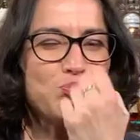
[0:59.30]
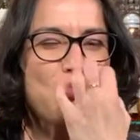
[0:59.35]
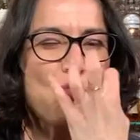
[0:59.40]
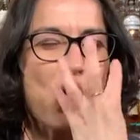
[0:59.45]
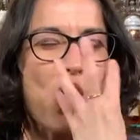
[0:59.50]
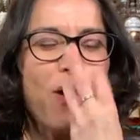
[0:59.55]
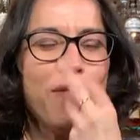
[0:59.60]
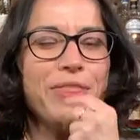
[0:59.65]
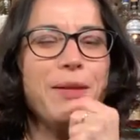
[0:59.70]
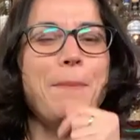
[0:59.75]

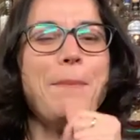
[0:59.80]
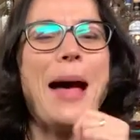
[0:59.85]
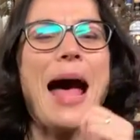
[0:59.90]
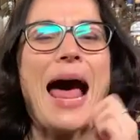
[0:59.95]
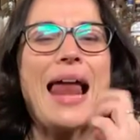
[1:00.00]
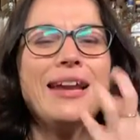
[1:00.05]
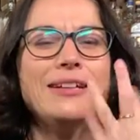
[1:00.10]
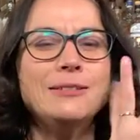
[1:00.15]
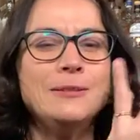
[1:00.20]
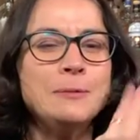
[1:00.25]
On the
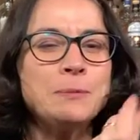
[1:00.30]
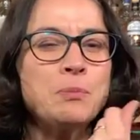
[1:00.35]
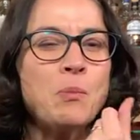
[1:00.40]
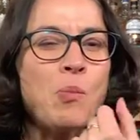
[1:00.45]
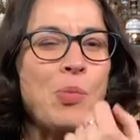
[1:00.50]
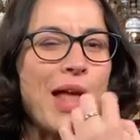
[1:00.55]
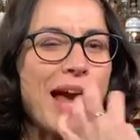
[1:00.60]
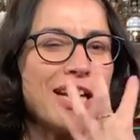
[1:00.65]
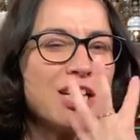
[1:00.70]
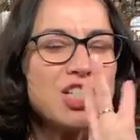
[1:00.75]
palate,
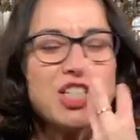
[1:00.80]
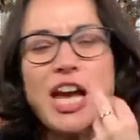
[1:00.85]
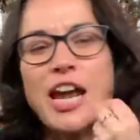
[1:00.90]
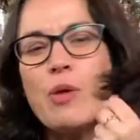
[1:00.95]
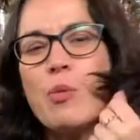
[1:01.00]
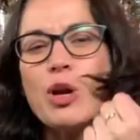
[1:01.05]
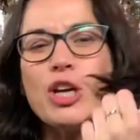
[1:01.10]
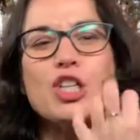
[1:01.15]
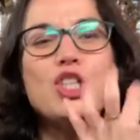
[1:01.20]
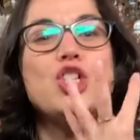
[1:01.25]
I just kind of
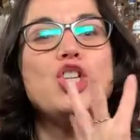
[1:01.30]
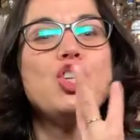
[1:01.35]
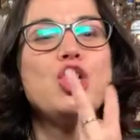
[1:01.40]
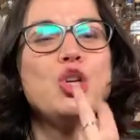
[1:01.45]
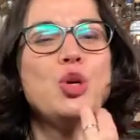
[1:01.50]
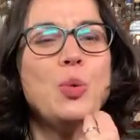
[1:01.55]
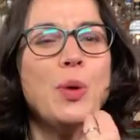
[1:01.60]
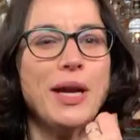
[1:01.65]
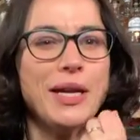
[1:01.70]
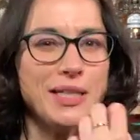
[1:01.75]
want to
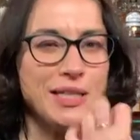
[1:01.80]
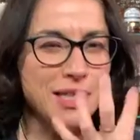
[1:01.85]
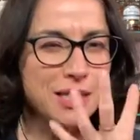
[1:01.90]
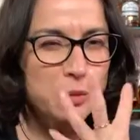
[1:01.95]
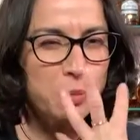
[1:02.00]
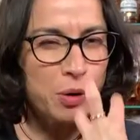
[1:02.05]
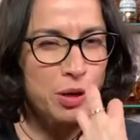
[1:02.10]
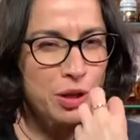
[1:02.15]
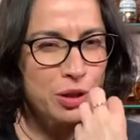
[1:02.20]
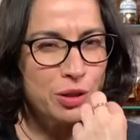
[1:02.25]
chew it. It's
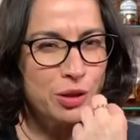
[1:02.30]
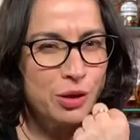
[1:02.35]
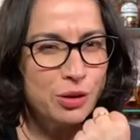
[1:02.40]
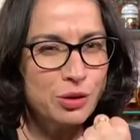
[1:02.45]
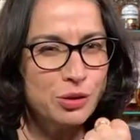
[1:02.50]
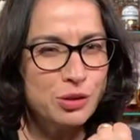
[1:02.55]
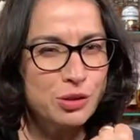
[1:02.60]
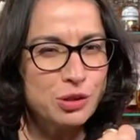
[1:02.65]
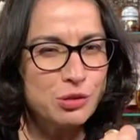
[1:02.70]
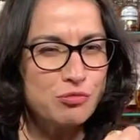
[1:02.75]
one of
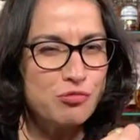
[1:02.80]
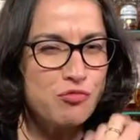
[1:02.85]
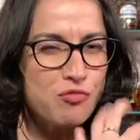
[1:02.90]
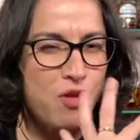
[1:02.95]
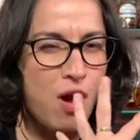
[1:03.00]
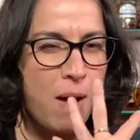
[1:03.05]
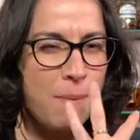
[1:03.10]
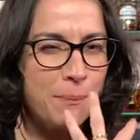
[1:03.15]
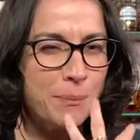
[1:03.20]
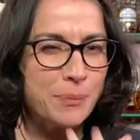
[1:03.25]
those
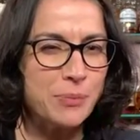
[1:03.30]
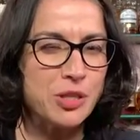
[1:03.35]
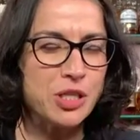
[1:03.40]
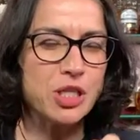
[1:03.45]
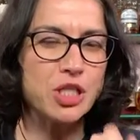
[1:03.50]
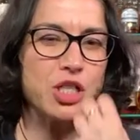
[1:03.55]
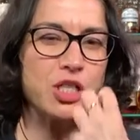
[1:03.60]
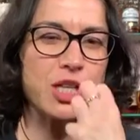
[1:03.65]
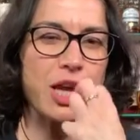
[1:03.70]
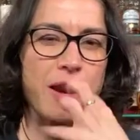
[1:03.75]
rums that
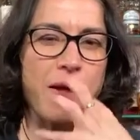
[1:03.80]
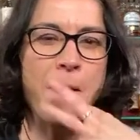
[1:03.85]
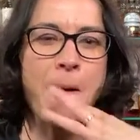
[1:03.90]
just kind of